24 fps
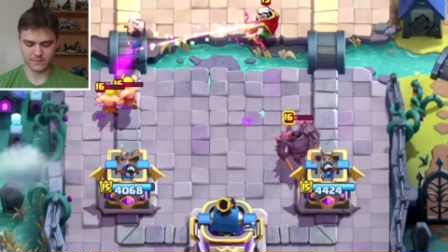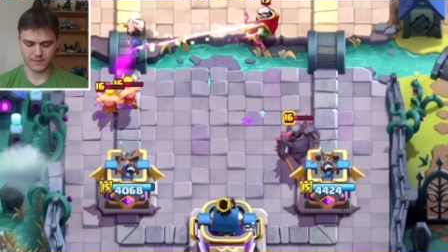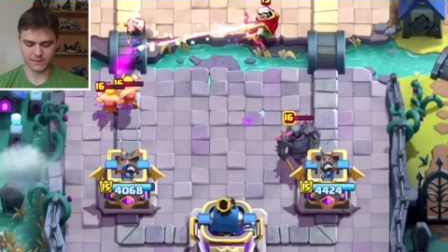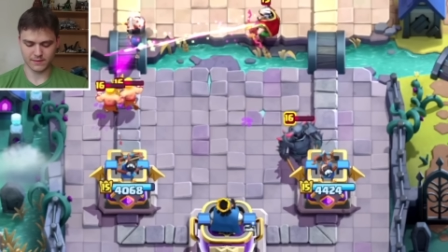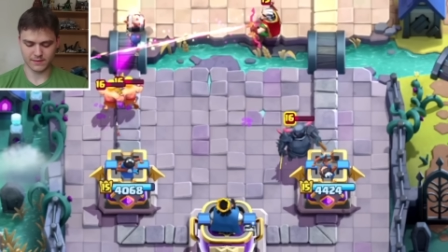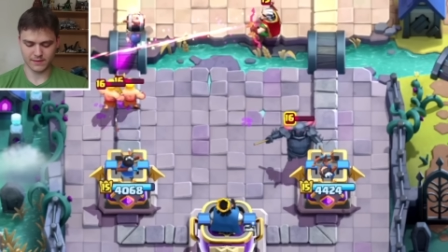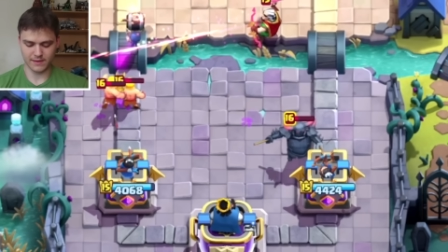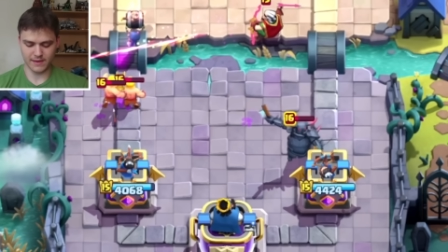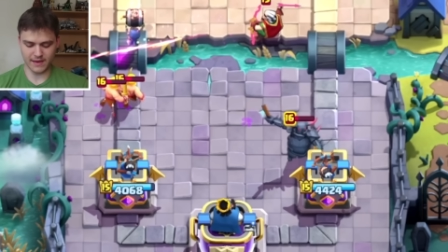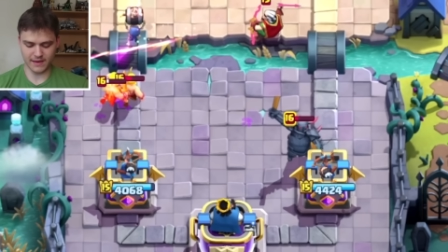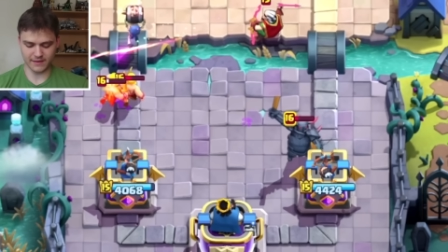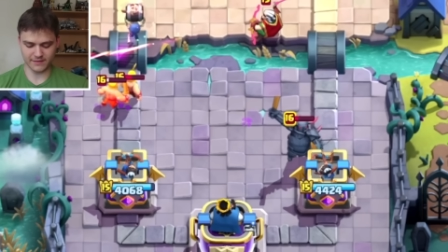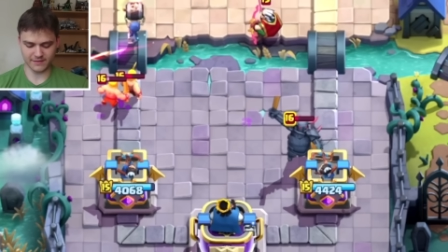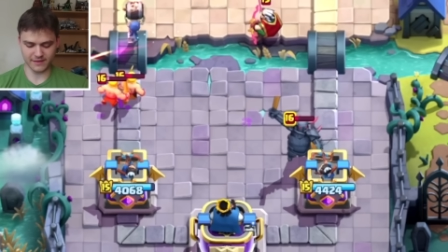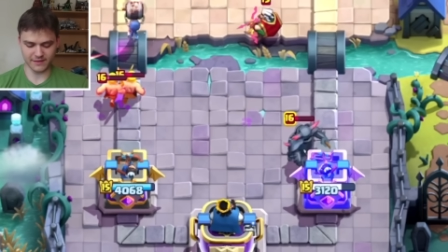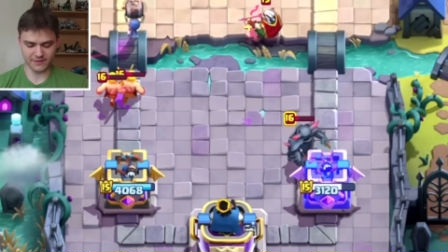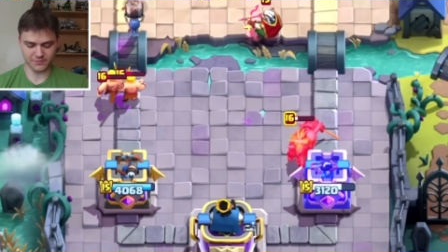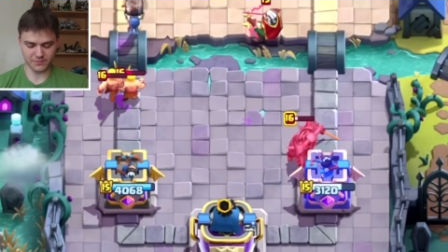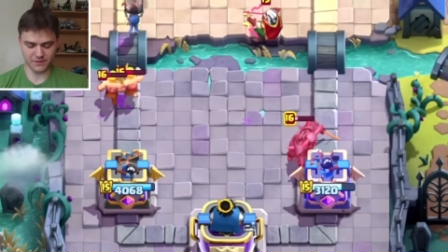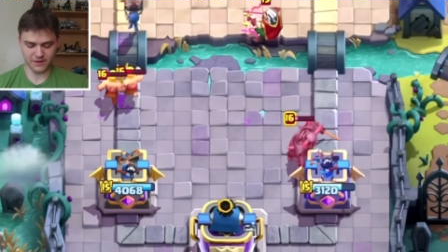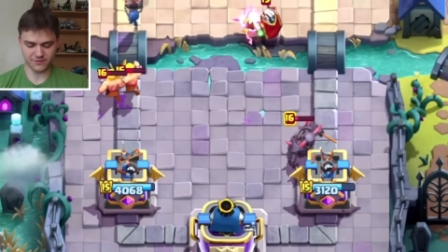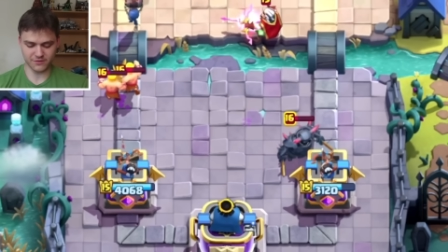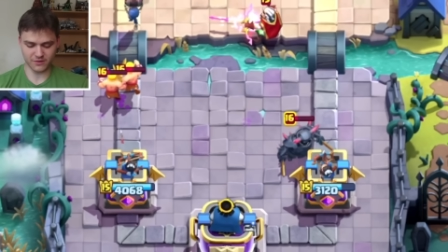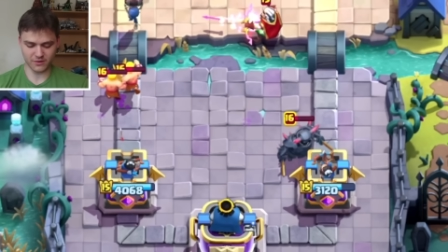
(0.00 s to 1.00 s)
Yes, let's
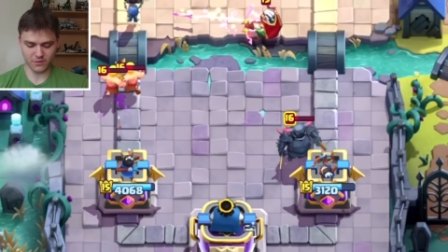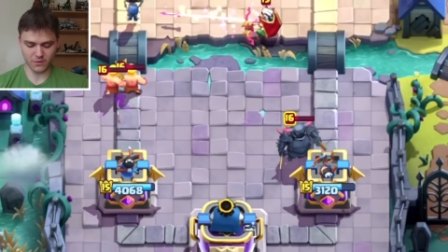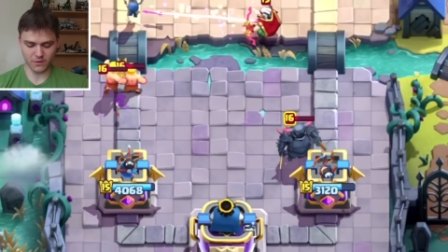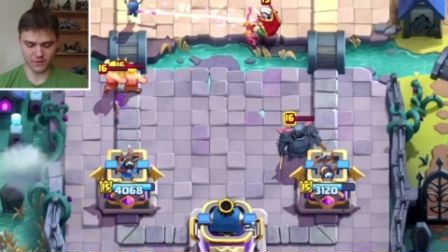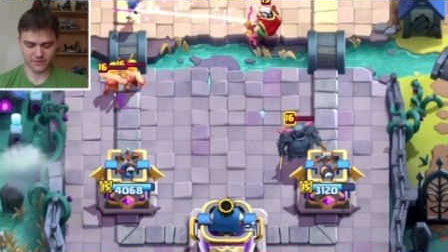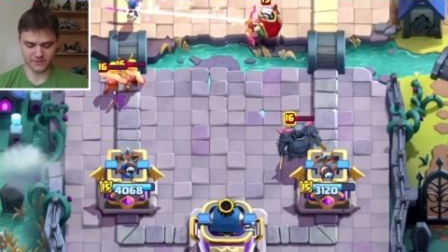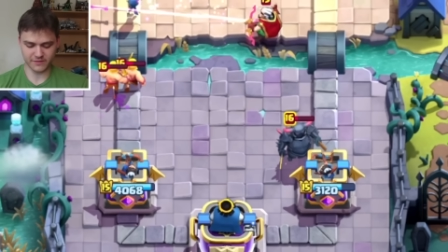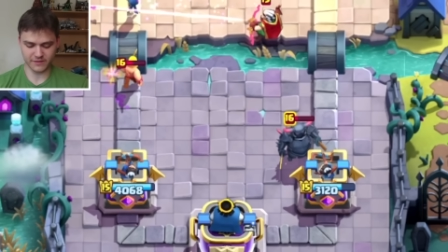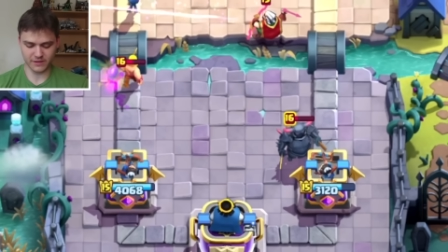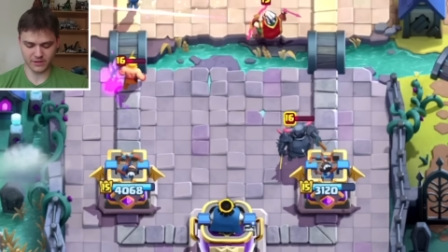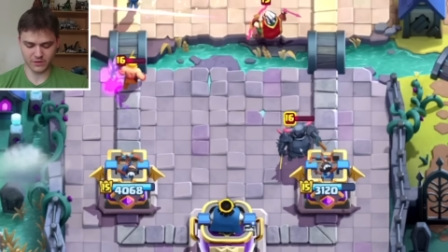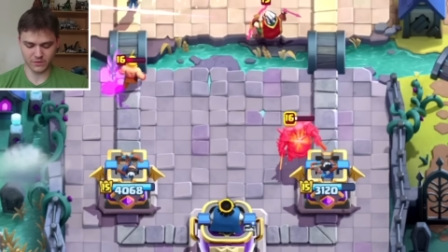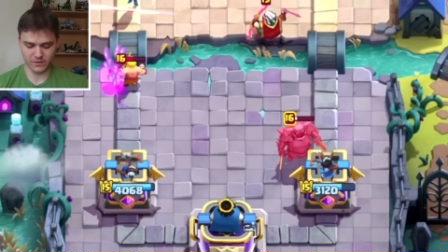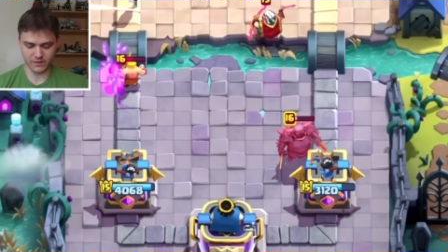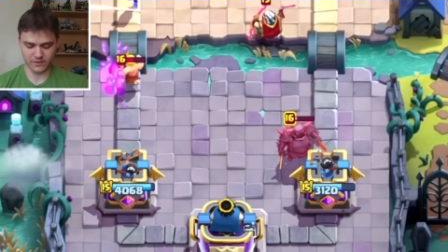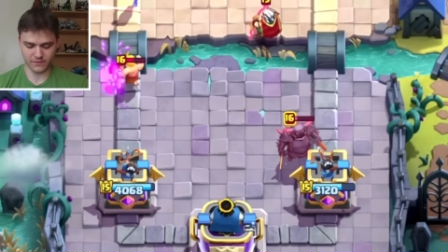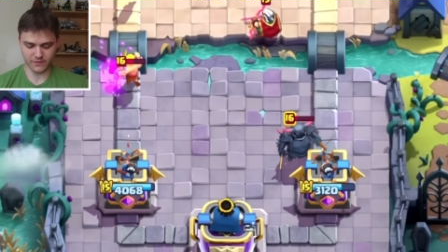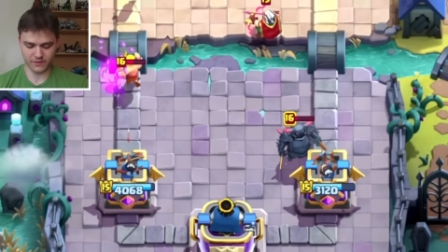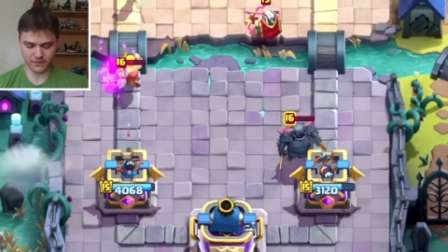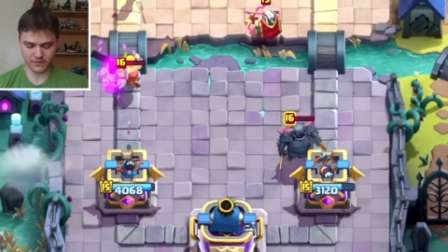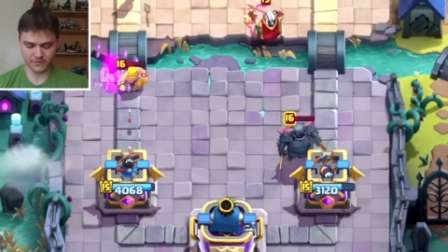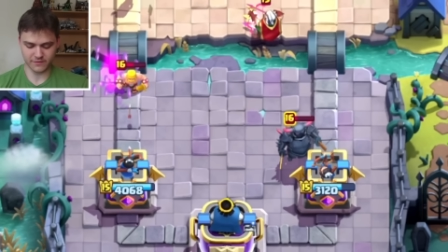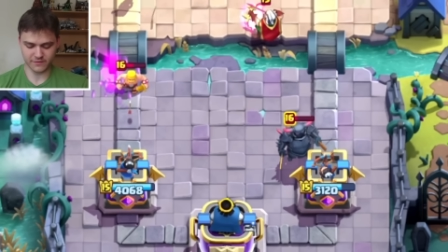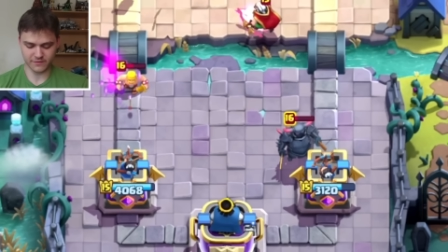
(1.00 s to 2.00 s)
reach across the
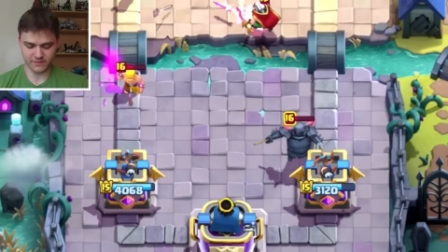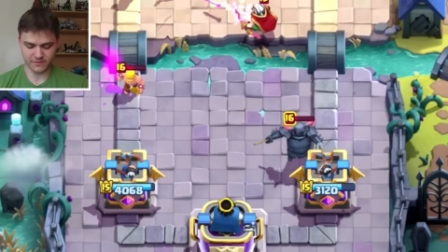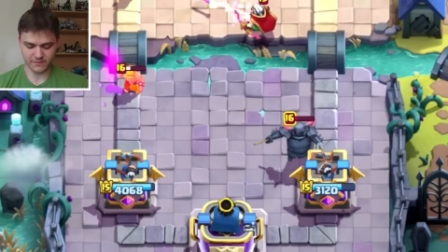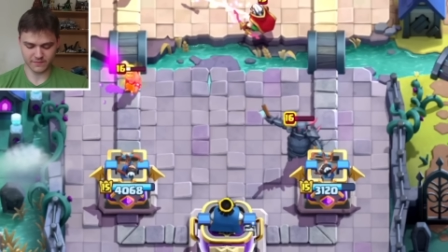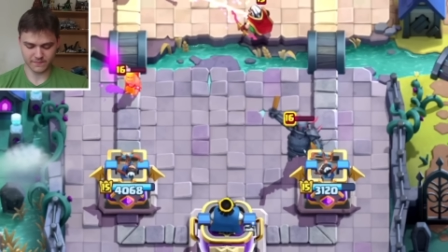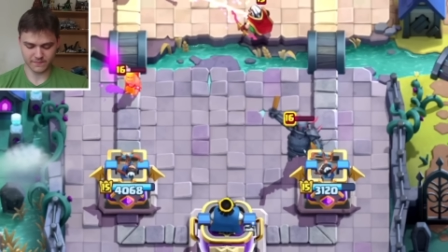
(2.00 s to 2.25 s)
universe.